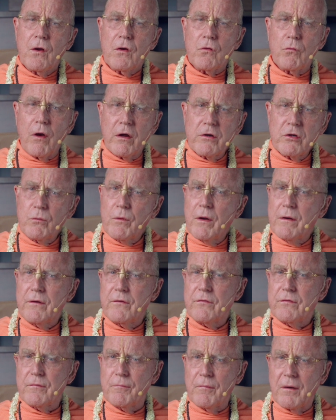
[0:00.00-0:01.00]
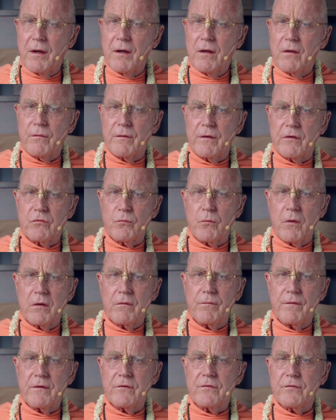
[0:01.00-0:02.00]
Radharani's smile is one
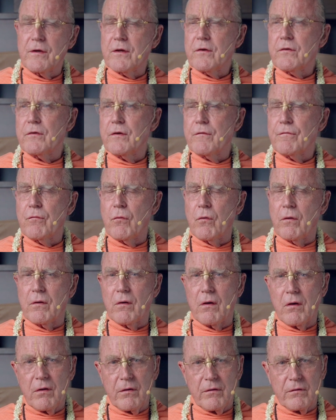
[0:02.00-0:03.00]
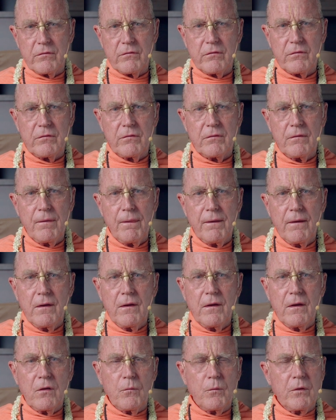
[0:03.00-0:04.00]
of the 64 arts,
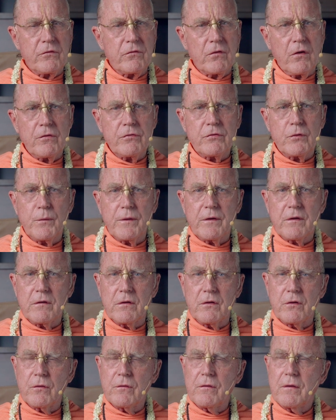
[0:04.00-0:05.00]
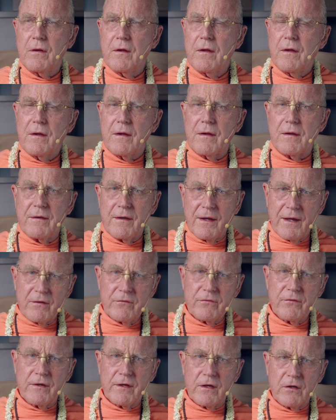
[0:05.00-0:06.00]
which also include
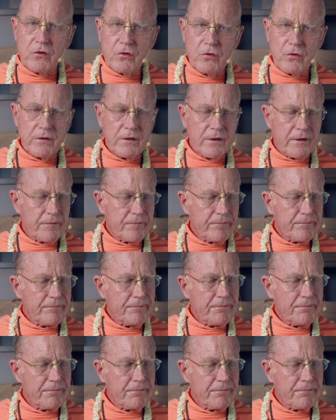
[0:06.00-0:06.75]
dancing and cooking.